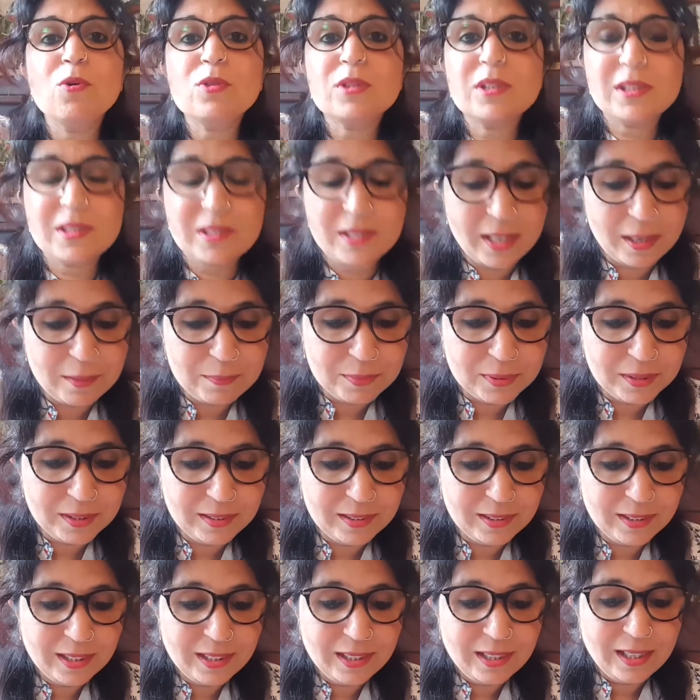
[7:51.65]
stable,
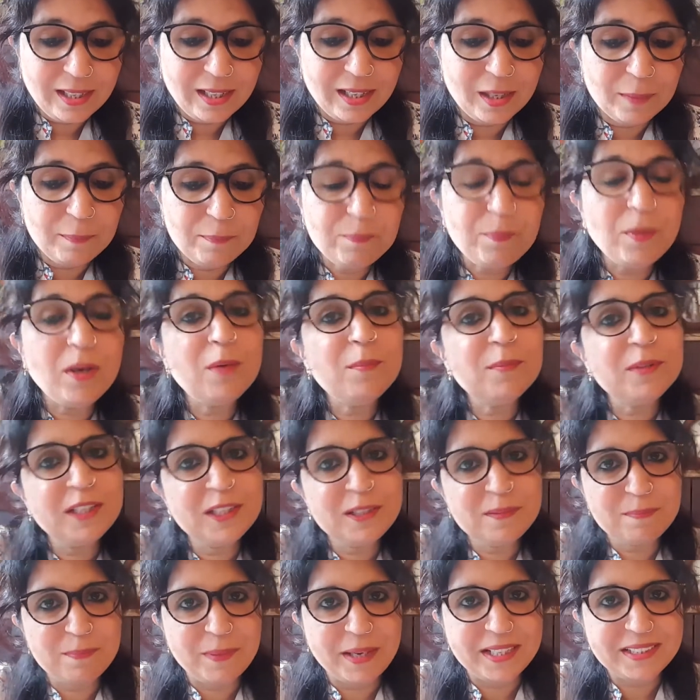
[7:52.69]

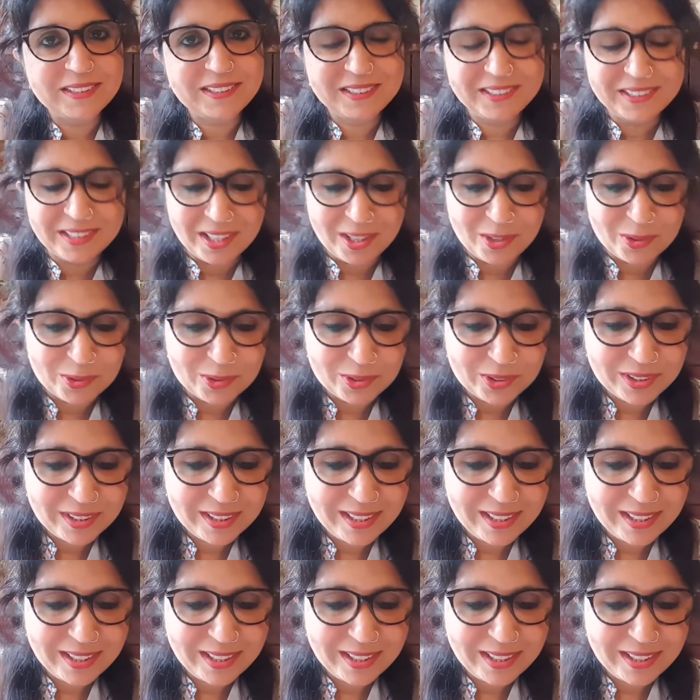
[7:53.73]
permanent base now.